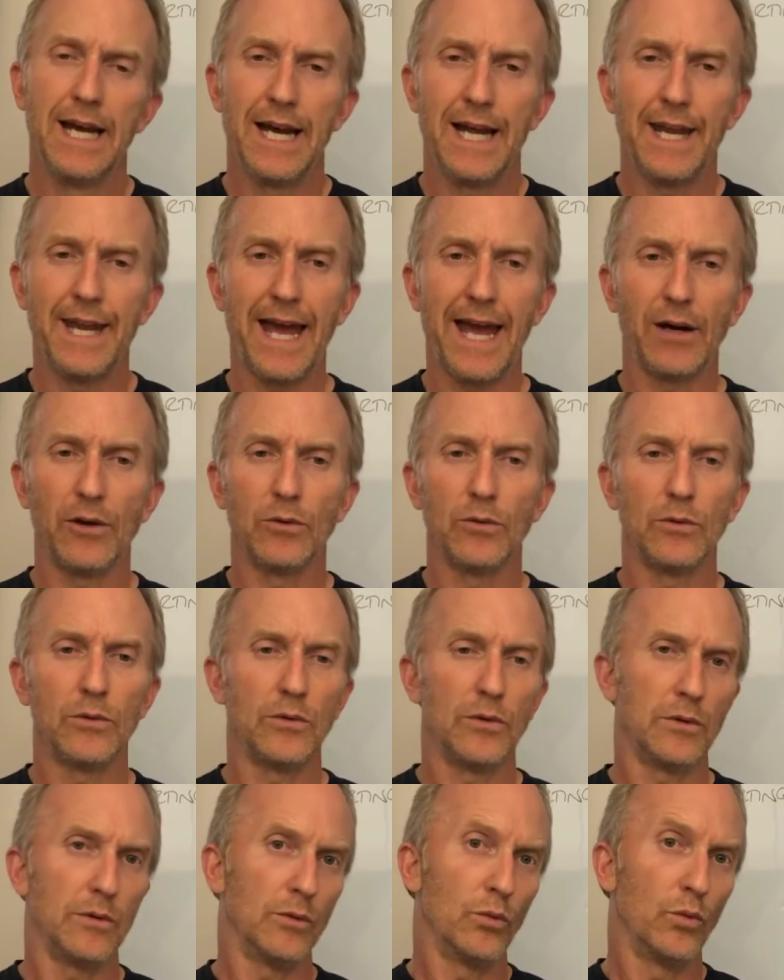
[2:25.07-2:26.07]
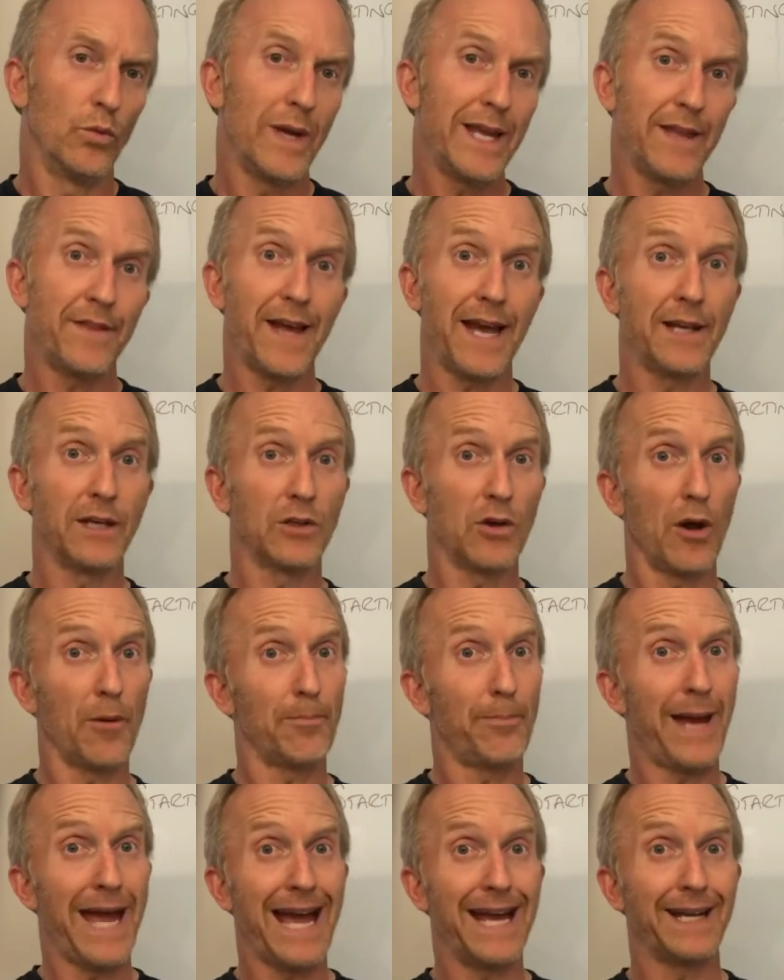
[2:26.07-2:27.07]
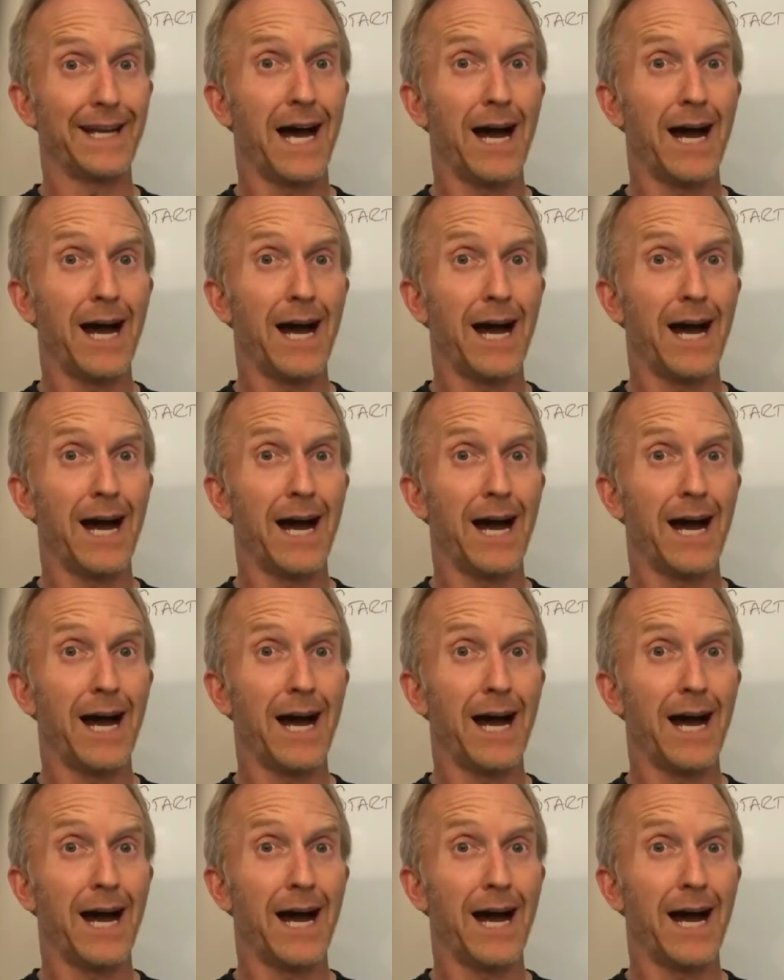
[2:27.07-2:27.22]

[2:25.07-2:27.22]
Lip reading: Now, we then got paired